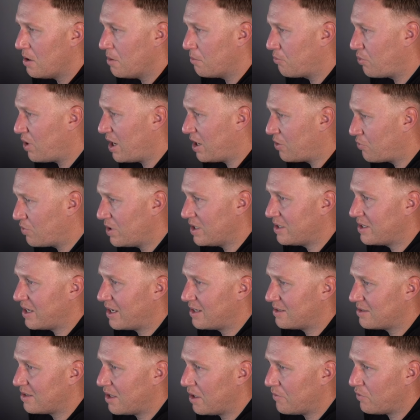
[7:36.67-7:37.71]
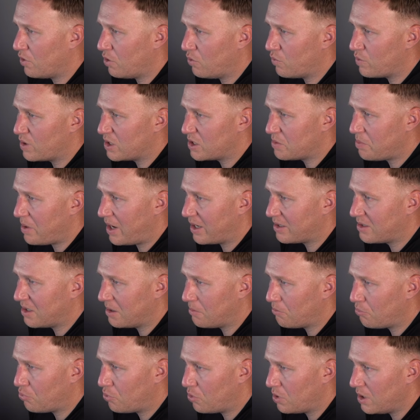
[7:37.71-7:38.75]
break retest level,
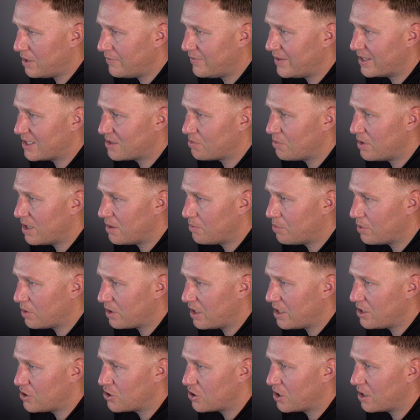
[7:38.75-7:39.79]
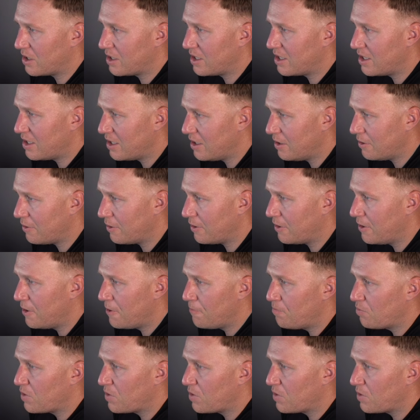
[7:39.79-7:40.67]
respecting previous manipulation here